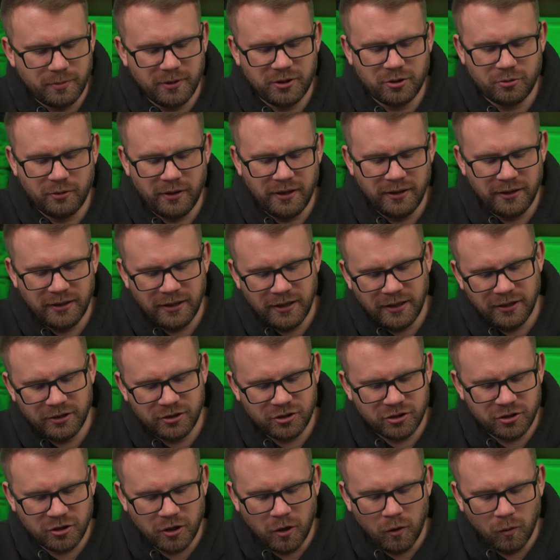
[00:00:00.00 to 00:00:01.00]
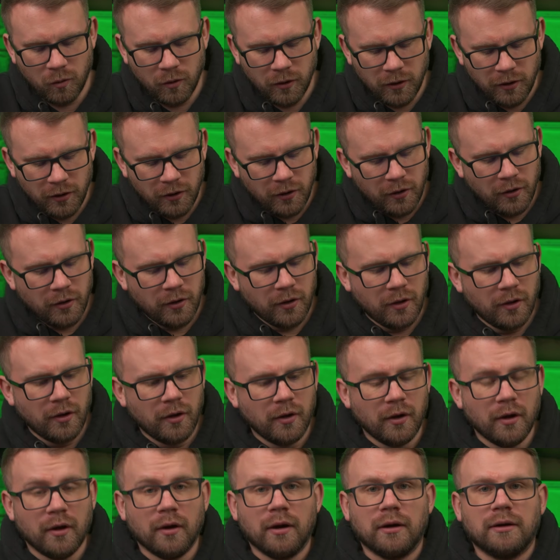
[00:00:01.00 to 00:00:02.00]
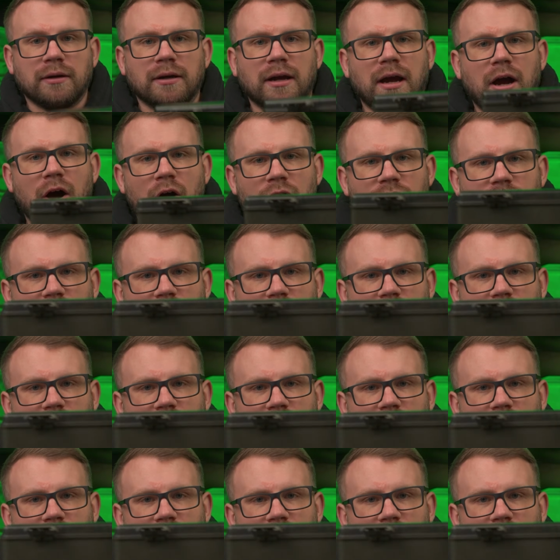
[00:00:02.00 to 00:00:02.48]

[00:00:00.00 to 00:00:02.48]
between these. So on